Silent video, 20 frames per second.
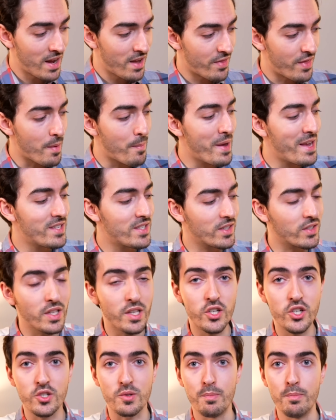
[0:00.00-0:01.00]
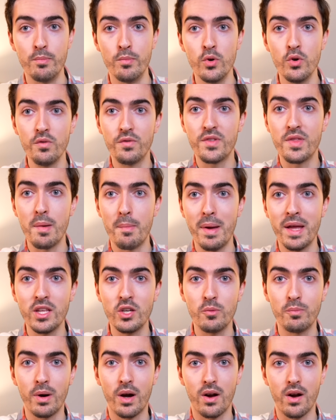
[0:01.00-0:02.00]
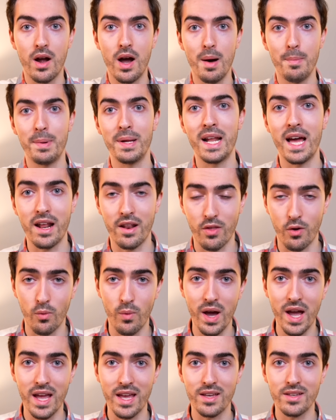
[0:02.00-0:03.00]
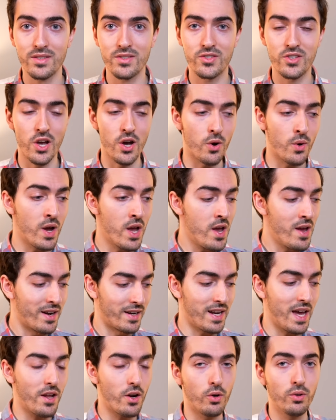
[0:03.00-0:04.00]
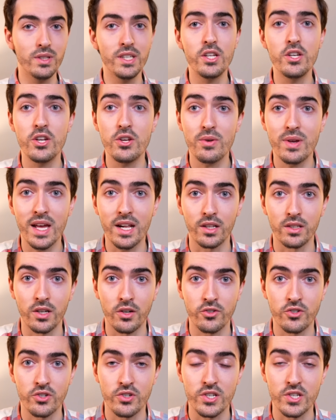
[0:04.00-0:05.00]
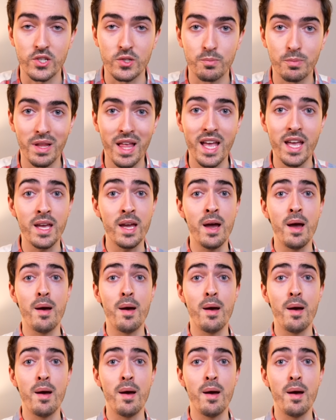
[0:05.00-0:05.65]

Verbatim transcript: they basically just moved the menu bar up and out of the way. So not only do you get a larger display,